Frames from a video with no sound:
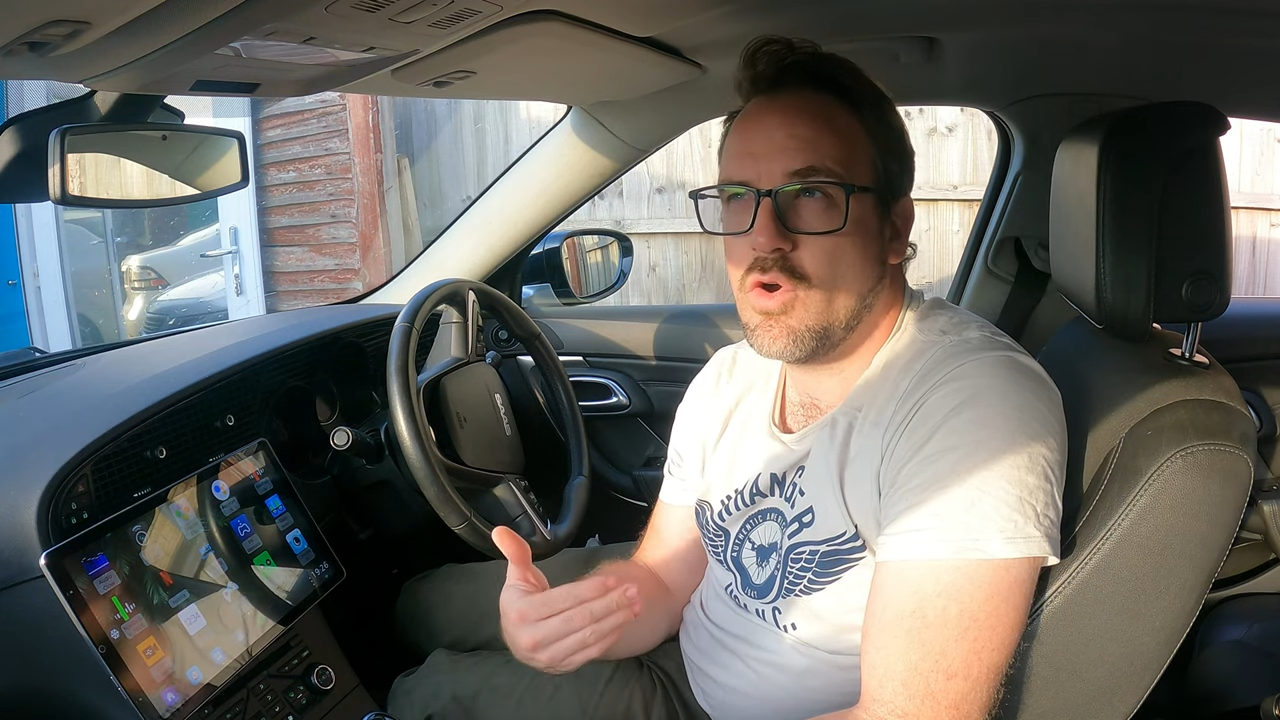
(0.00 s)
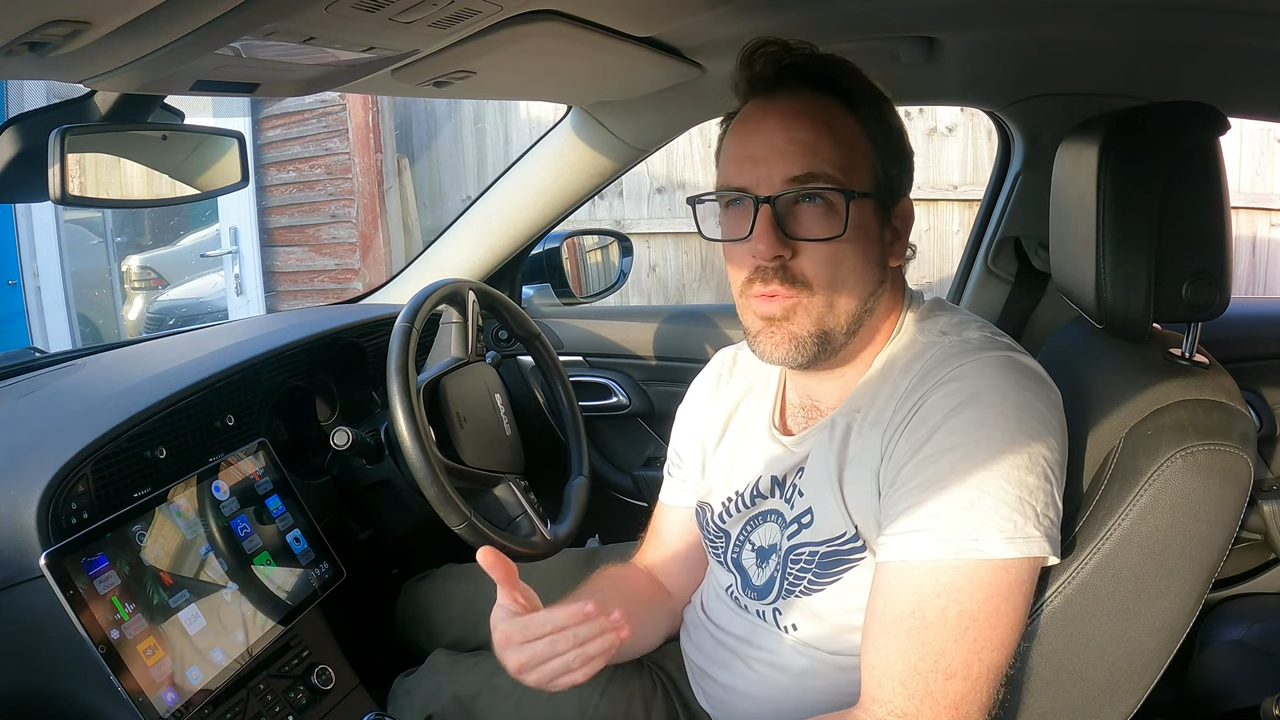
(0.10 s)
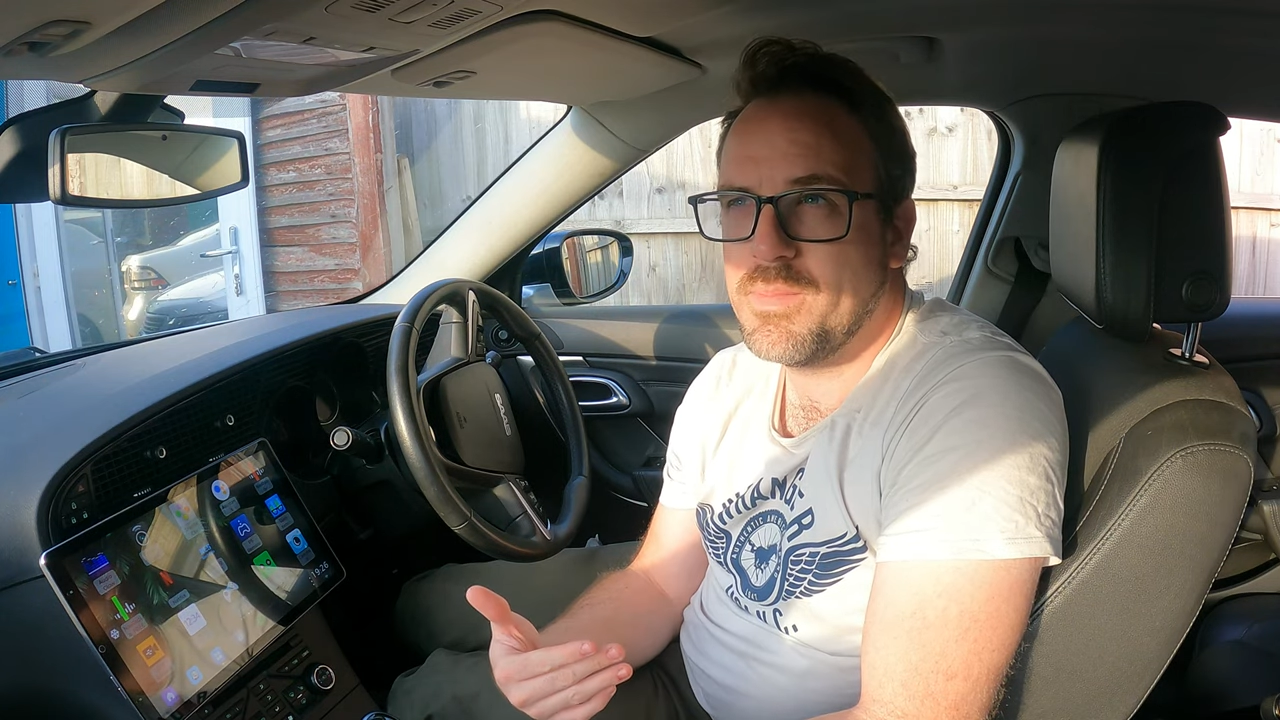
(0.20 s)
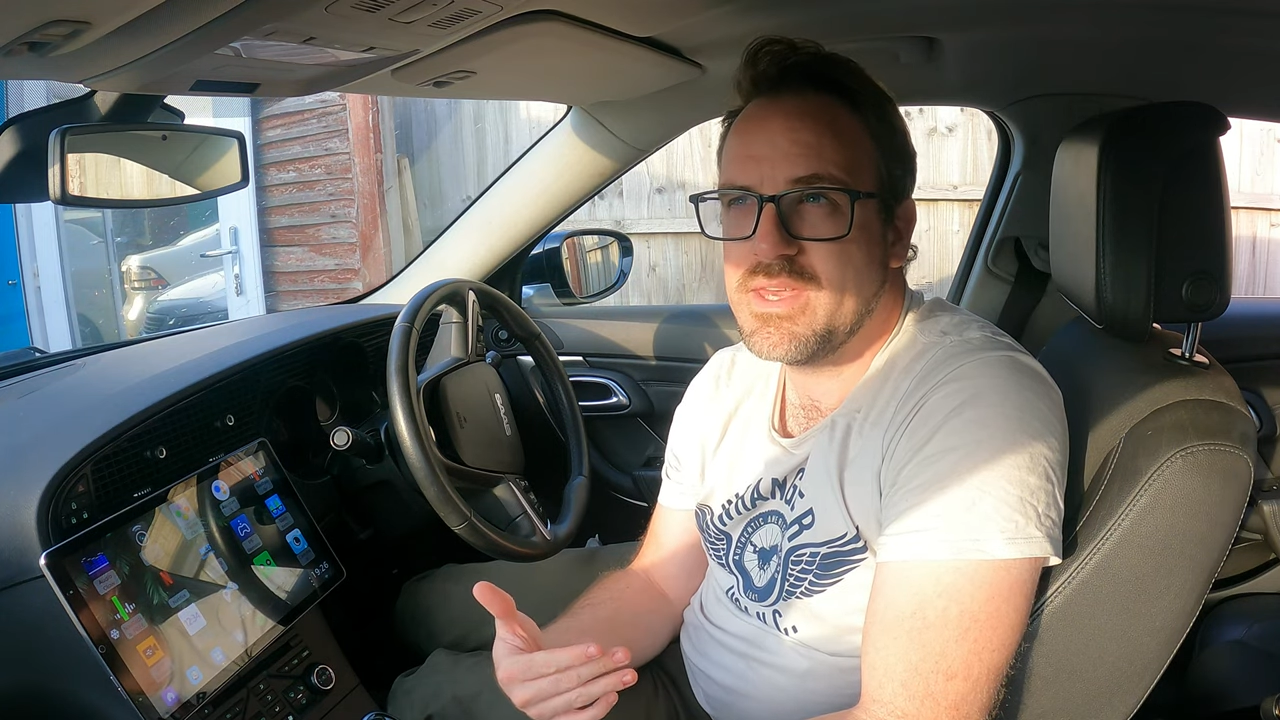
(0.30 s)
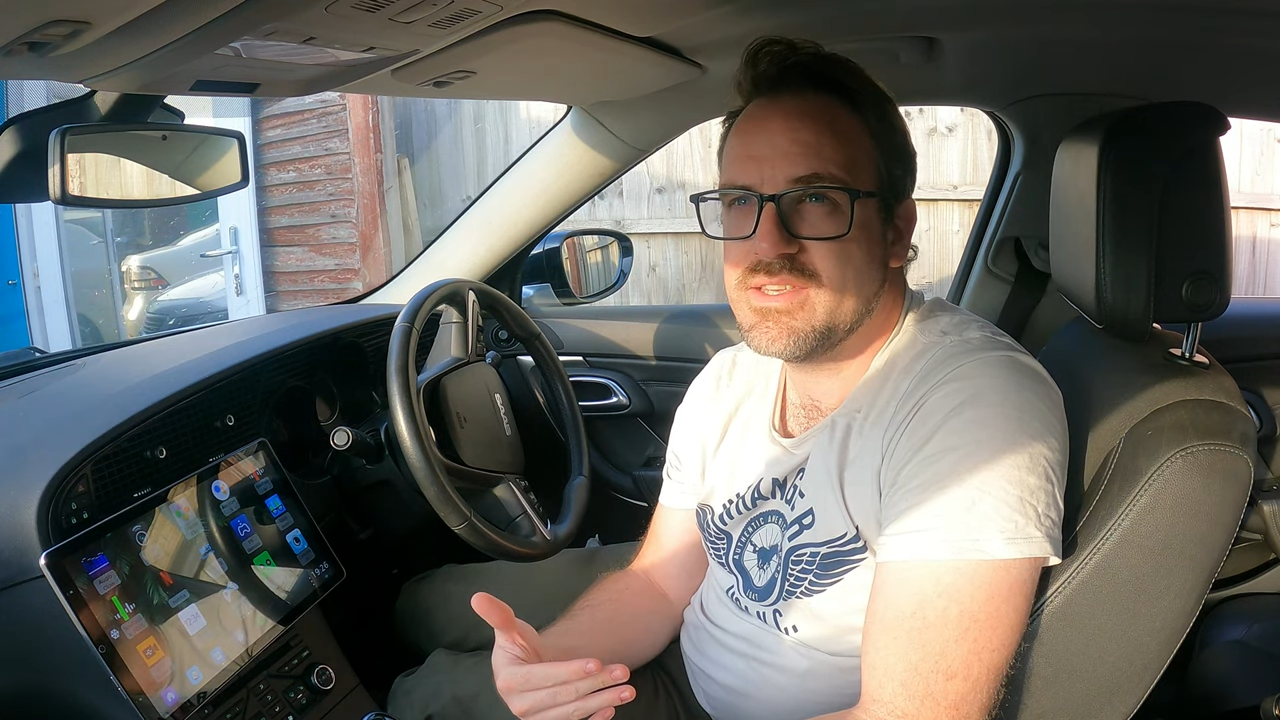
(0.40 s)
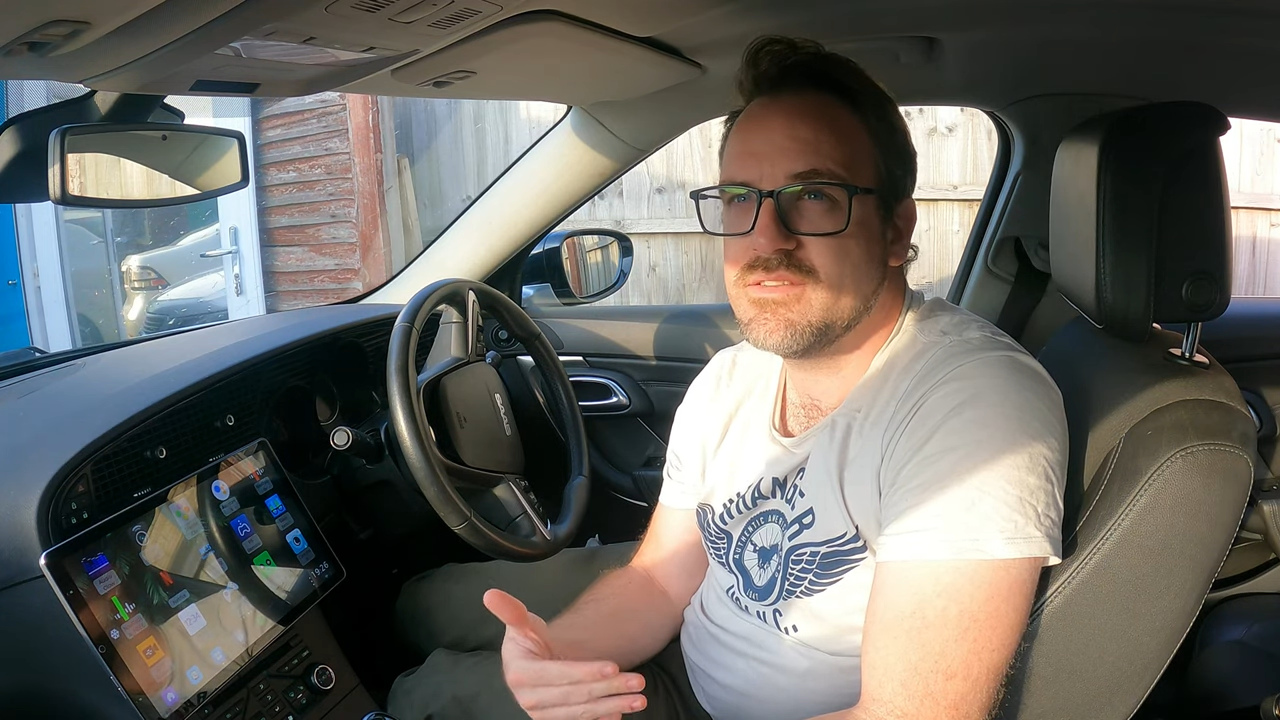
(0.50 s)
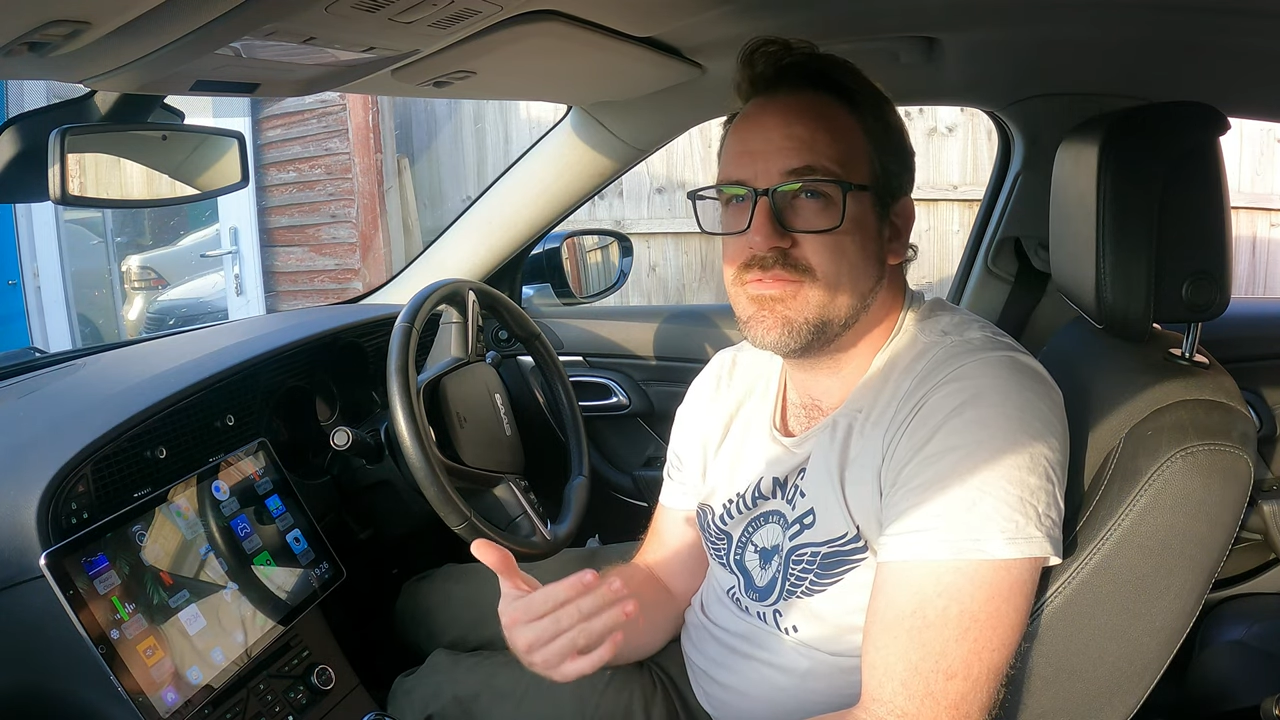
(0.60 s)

copies